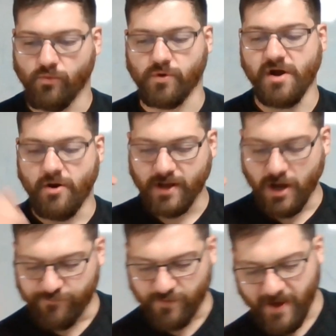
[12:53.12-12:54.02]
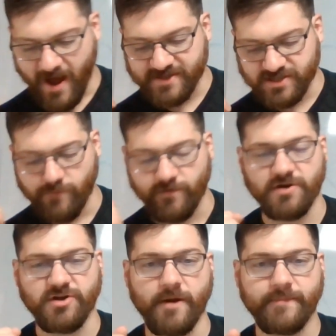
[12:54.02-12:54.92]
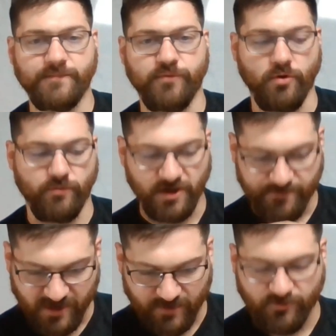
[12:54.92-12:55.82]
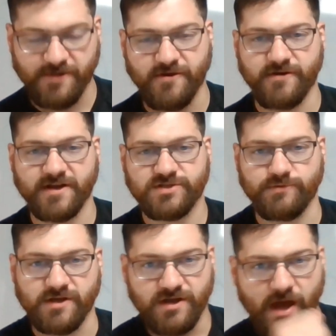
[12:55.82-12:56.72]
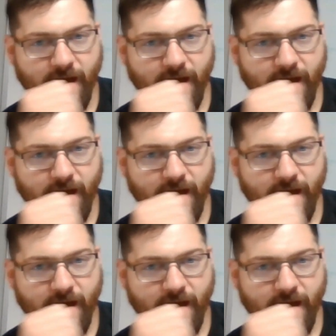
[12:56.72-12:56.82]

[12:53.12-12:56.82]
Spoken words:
we're going over Passover and Yom Kippur. We're going to pick up right there next week.